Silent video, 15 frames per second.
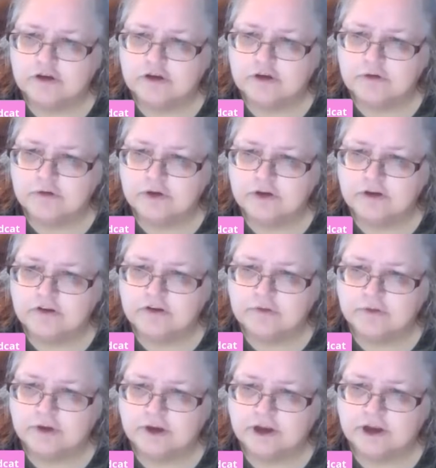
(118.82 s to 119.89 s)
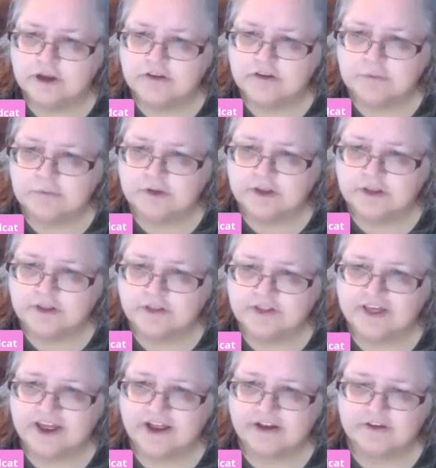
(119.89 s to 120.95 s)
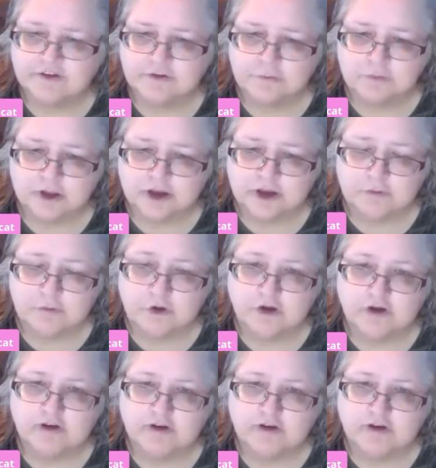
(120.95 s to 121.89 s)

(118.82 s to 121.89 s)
Crazy mouth. That's the one I want